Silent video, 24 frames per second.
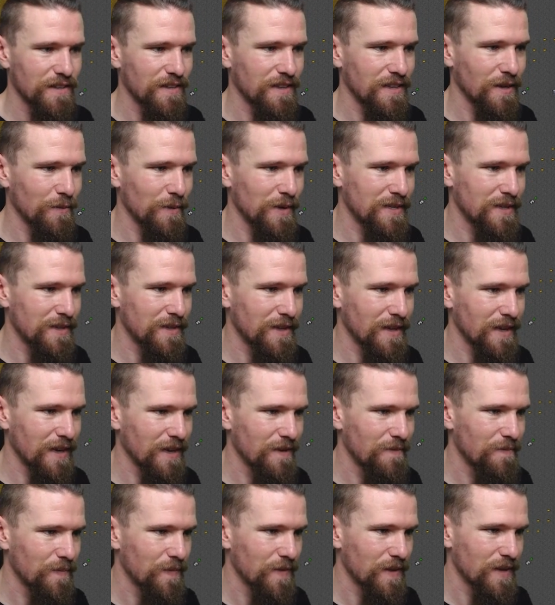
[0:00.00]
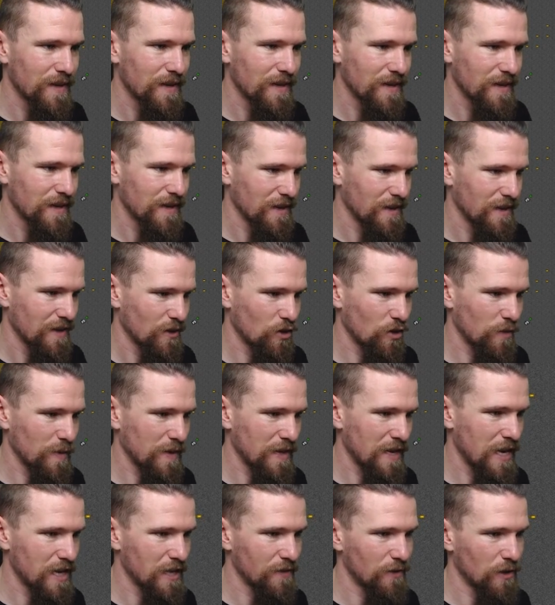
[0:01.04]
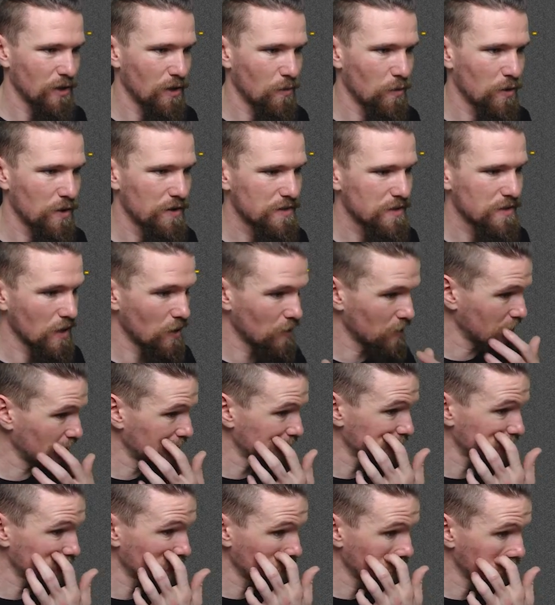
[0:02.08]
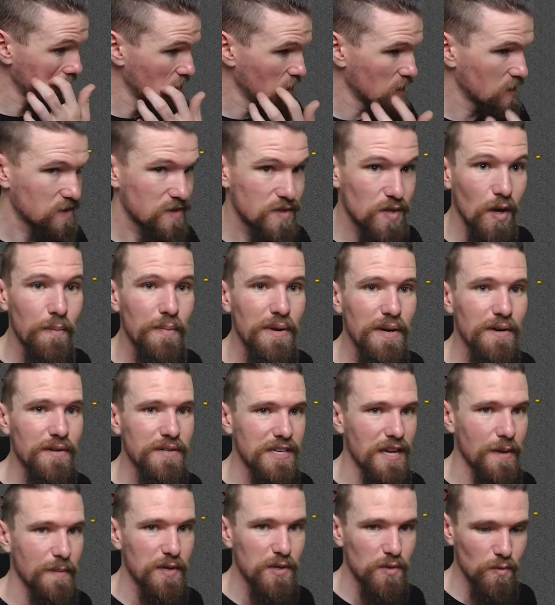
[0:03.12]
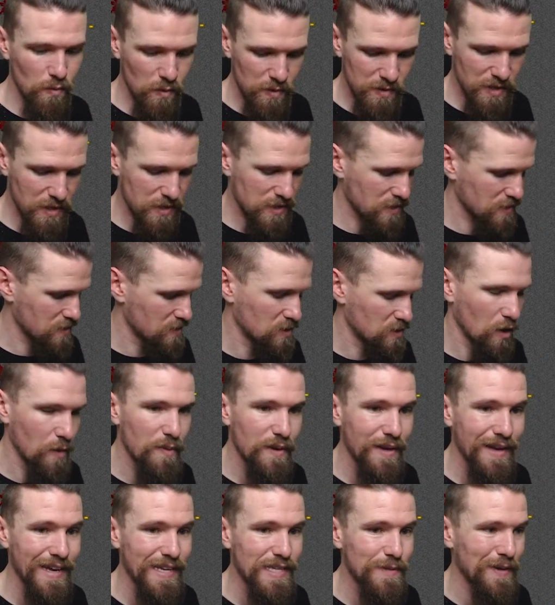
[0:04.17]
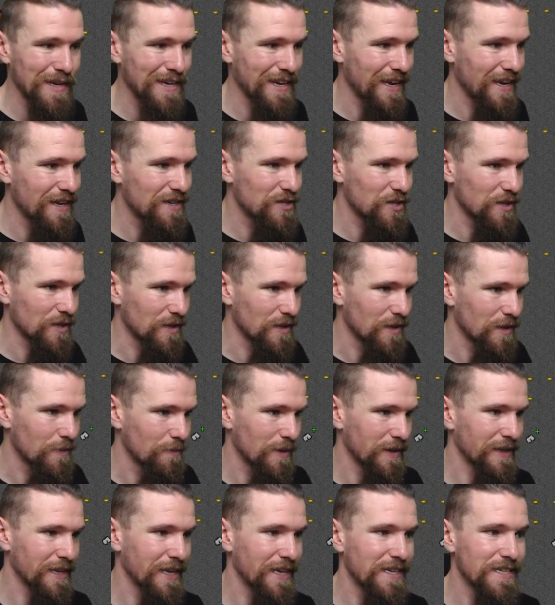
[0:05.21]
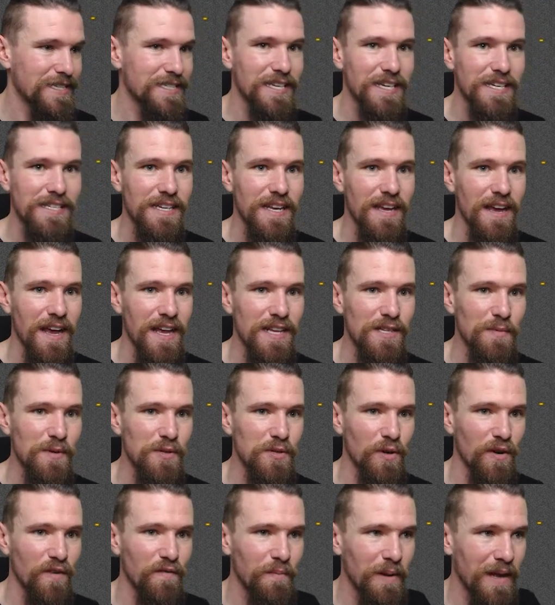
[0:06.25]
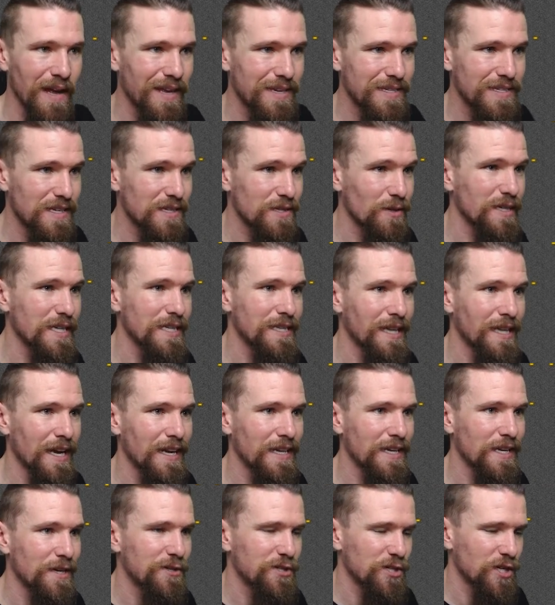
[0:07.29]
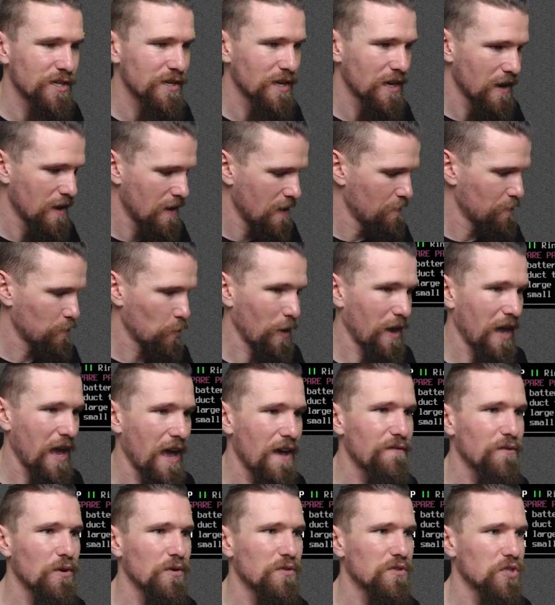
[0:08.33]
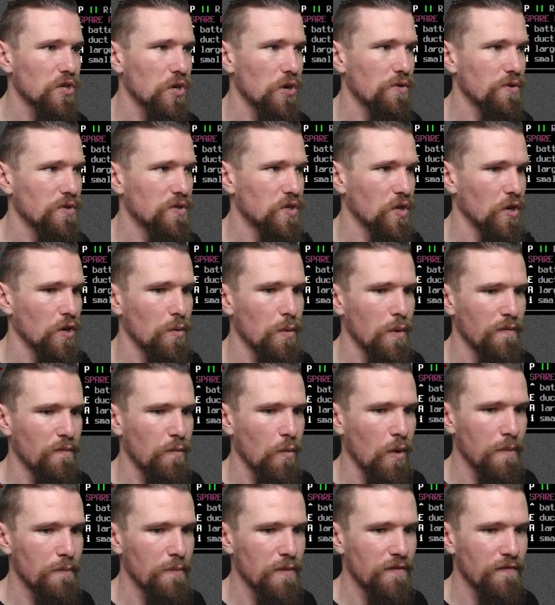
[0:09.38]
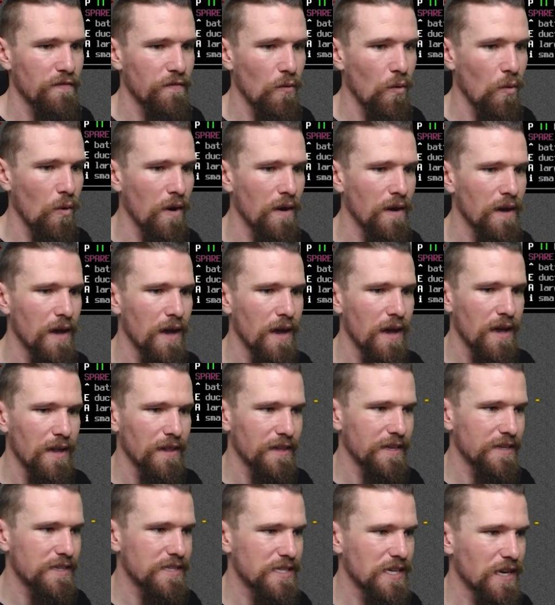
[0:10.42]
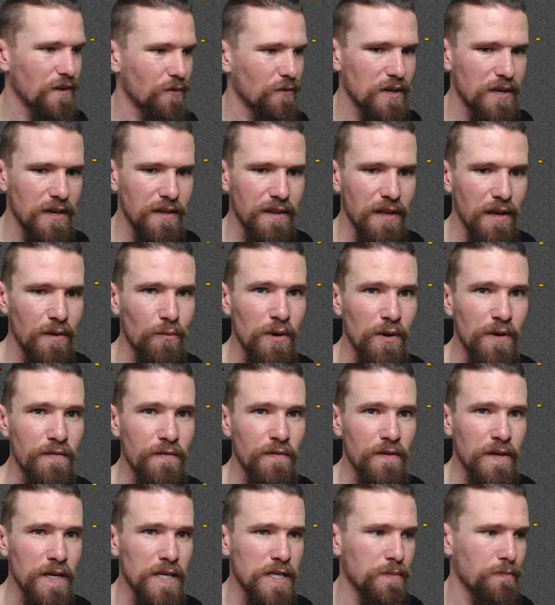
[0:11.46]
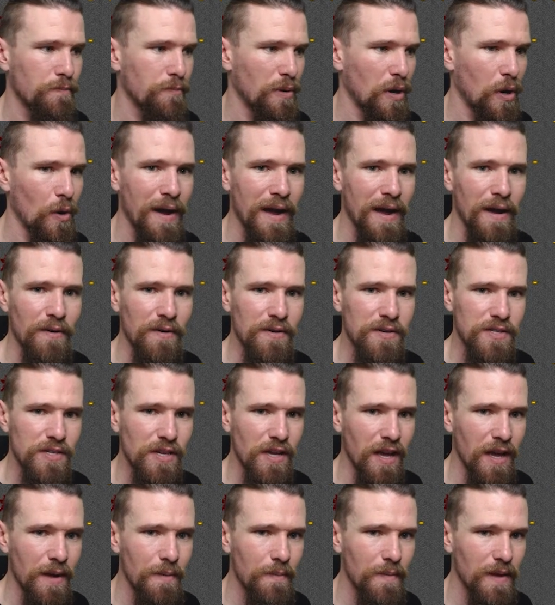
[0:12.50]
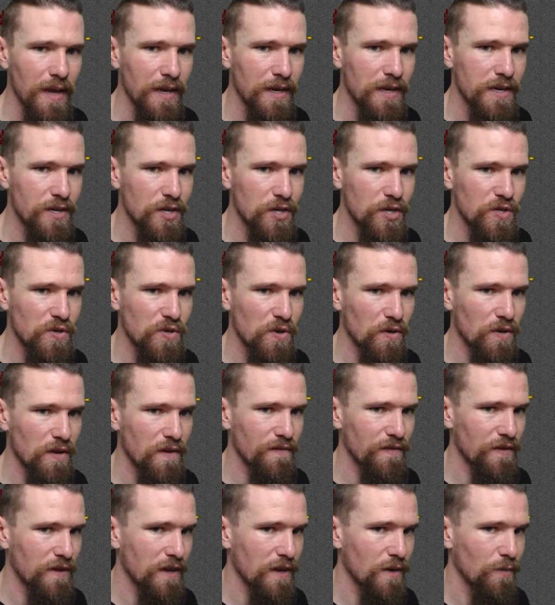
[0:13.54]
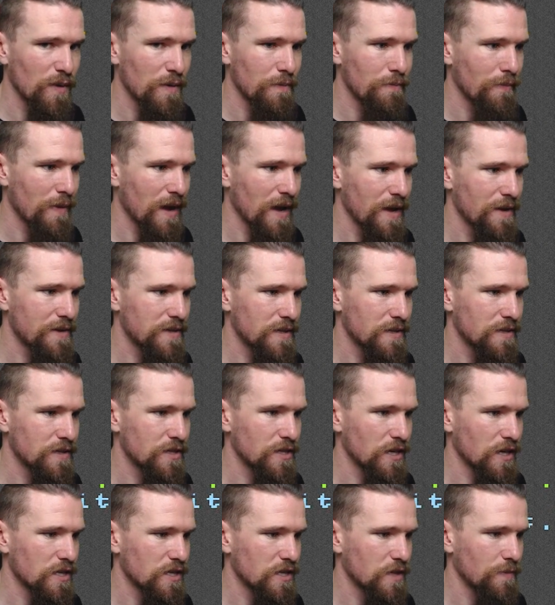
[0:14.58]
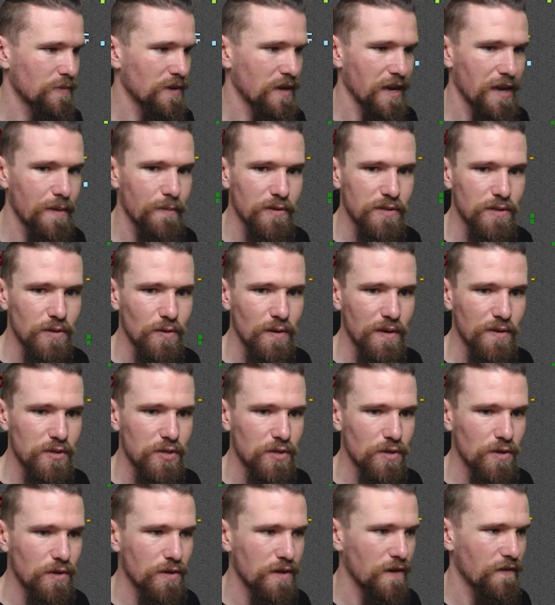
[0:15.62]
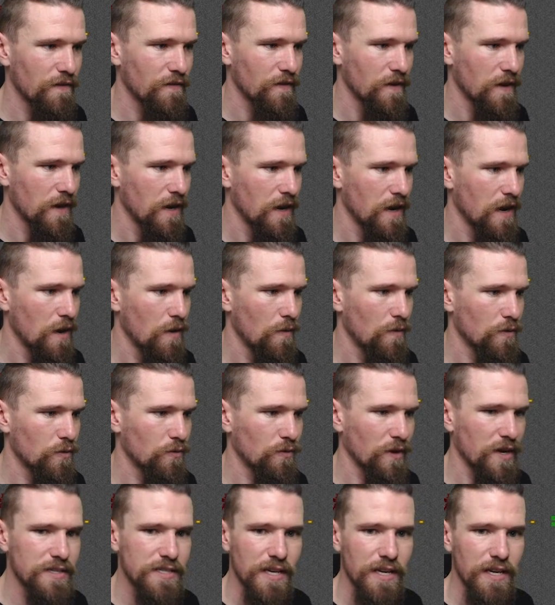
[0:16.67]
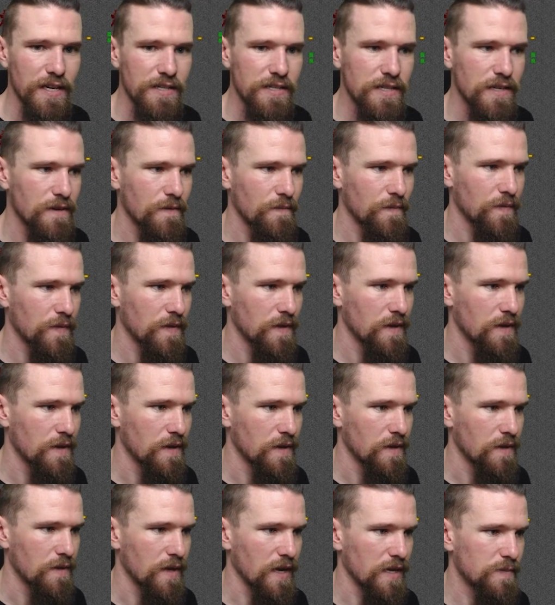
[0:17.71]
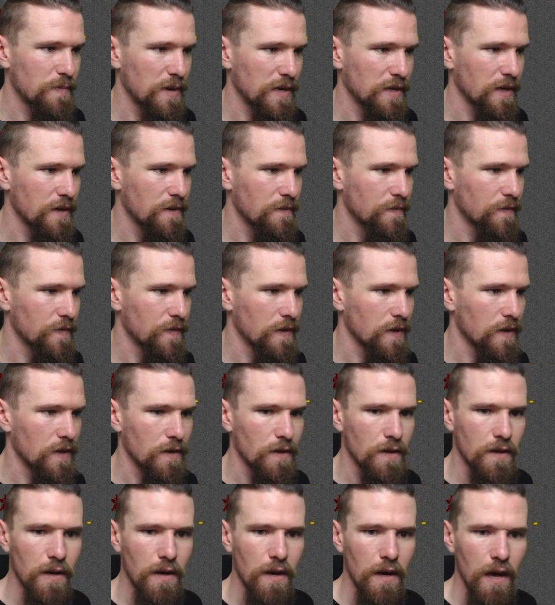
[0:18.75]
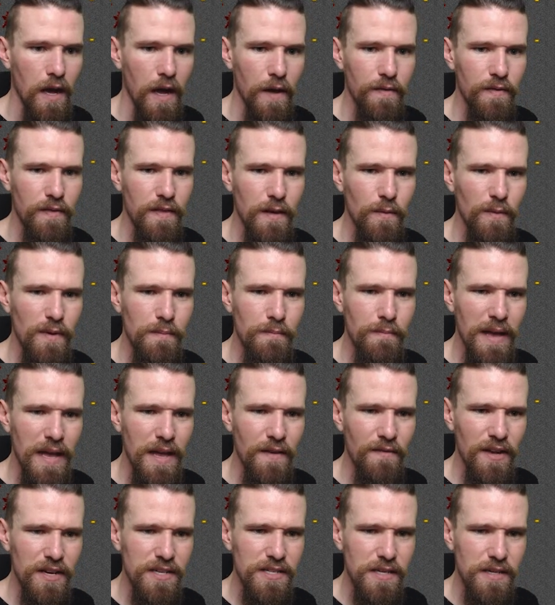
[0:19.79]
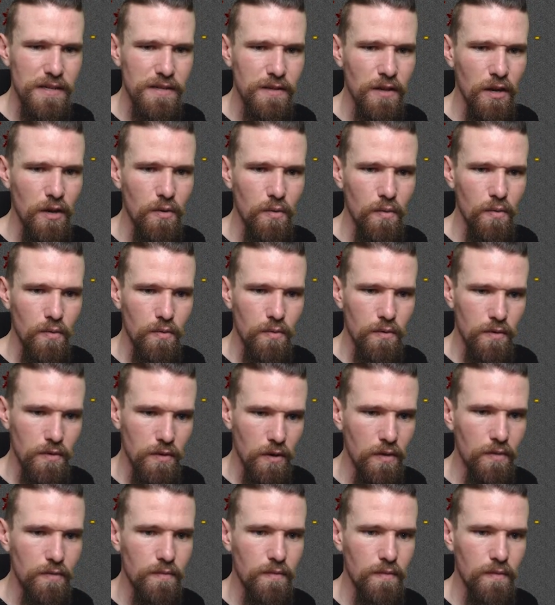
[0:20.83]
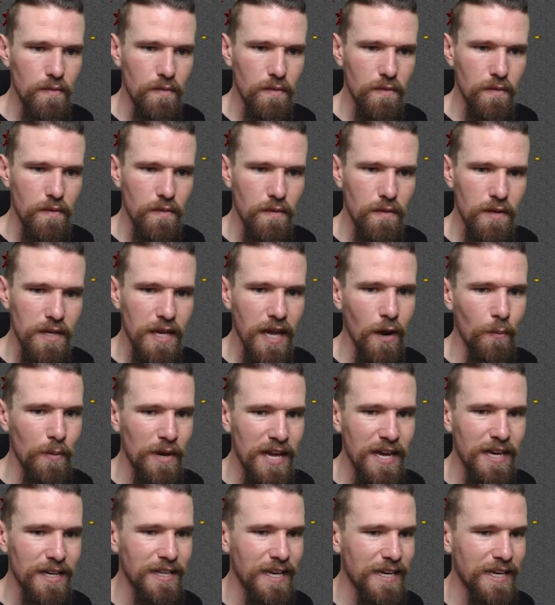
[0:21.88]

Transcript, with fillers: that we did there? Could have been a hell of a lot worse. Okay, so Zombie is coming towards us. Zombie has been injured by Lady Sis as we drove past. It's only lightly injured. We have gone toe-to-toe with one before. Let's see can get that reflex bow out in time and get a shot off here. We might just be able to, and sure enough, grazing hit. That's better. I think we may have actually... No. Yeah, we hit